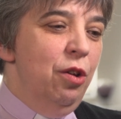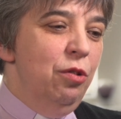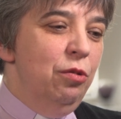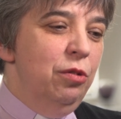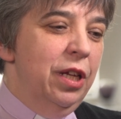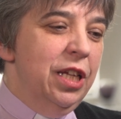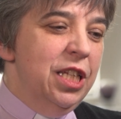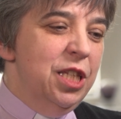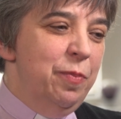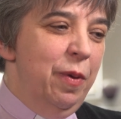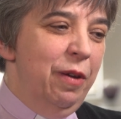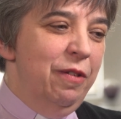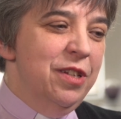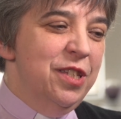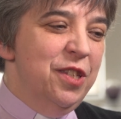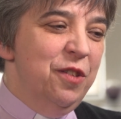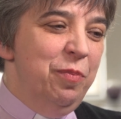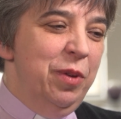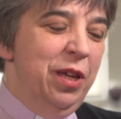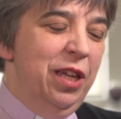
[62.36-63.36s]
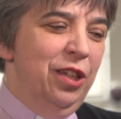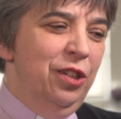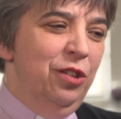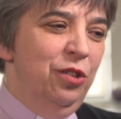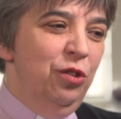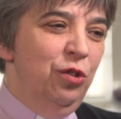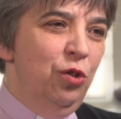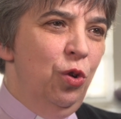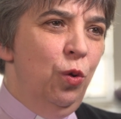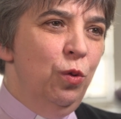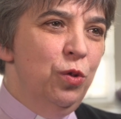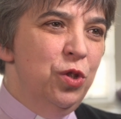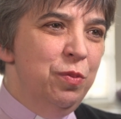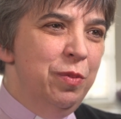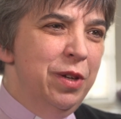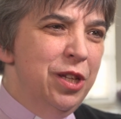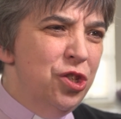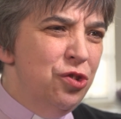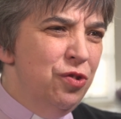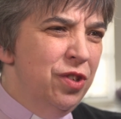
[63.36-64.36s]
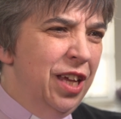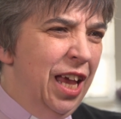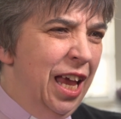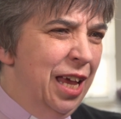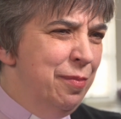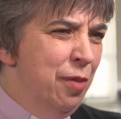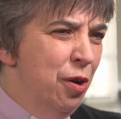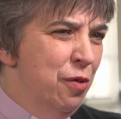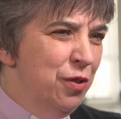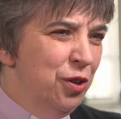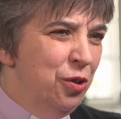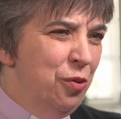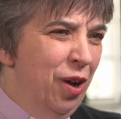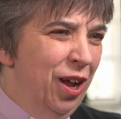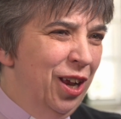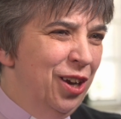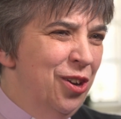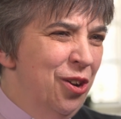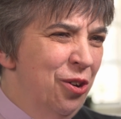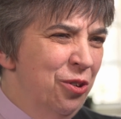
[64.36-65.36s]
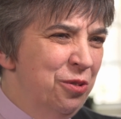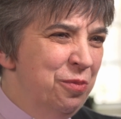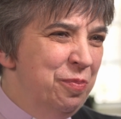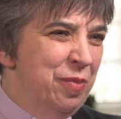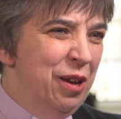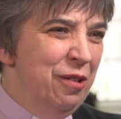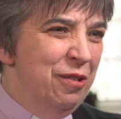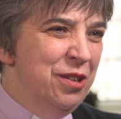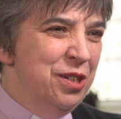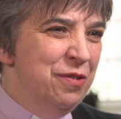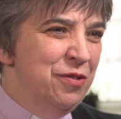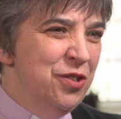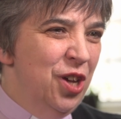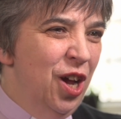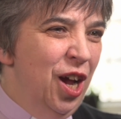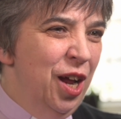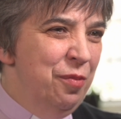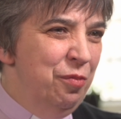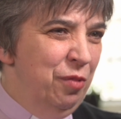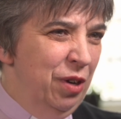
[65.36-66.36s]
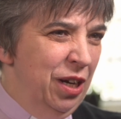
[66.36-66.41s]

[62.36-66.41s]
own experience of being called to ministry came over quite a long period of time,